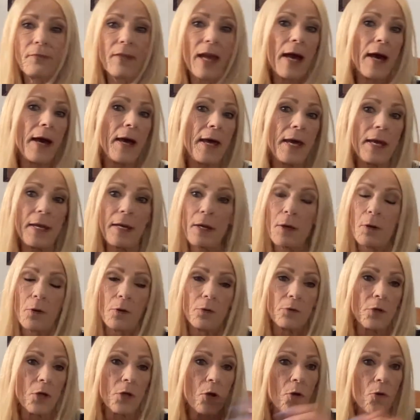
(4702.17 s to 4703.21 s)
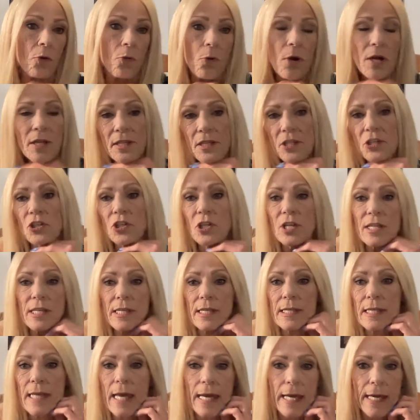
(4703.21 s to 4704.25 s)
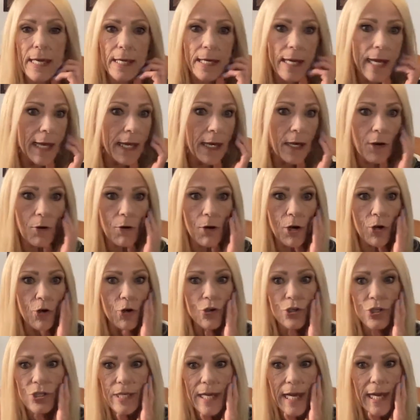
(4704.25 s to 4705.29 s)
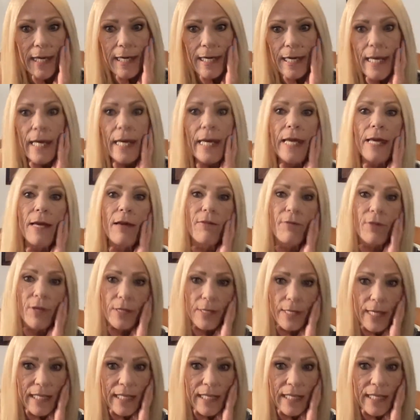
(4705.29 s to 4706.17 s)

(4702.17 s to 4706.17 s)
I don't know what she's saying. I don't understand any of it.